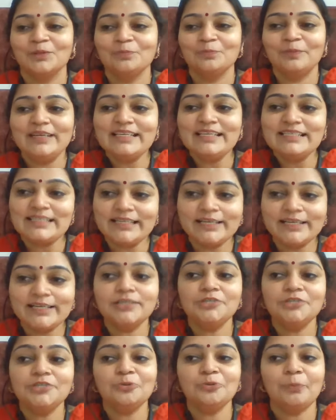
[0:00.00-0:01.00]
Please
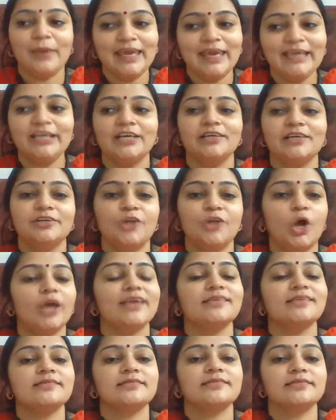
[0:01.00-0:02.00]
learn to make
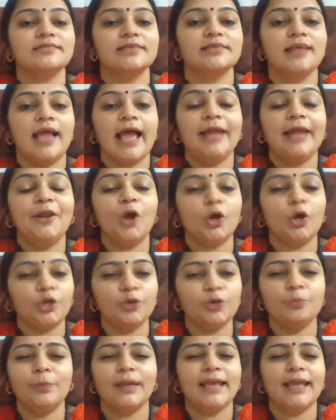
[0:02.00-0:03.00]
noise and
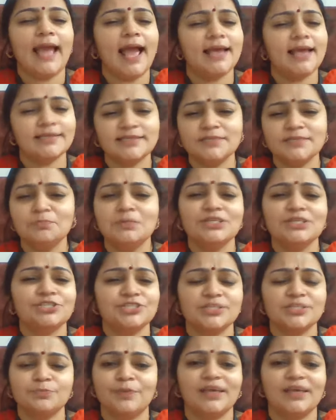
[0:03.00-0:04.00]
occupy as
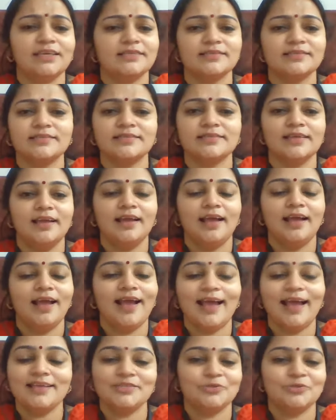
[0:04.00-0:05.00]
much space
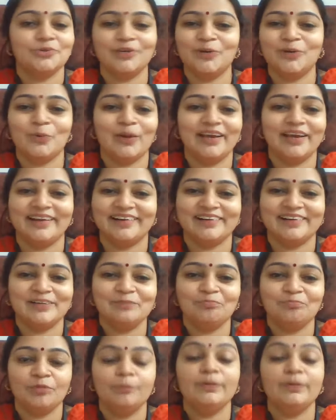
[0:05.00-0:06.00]
as you require.
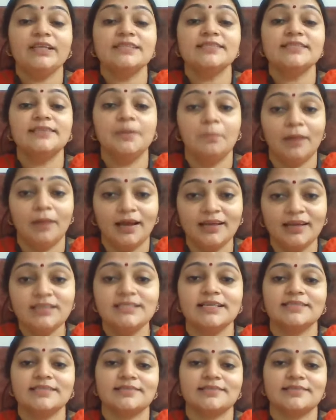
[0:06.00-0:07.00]
Please demand
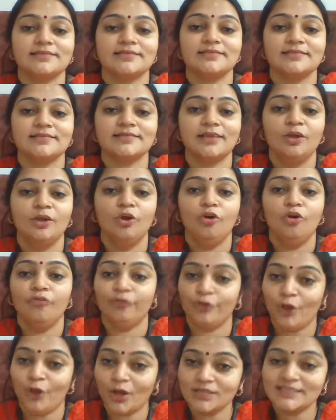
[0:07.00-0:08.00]
justice
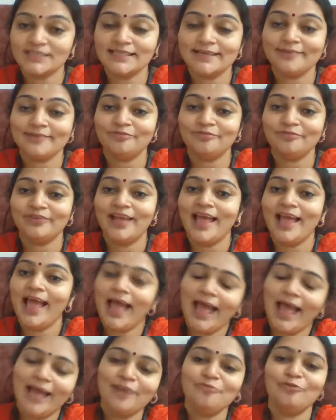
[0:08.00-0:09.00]
for yourself
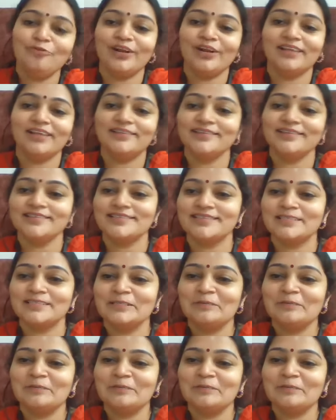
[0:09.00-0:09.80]
and for others.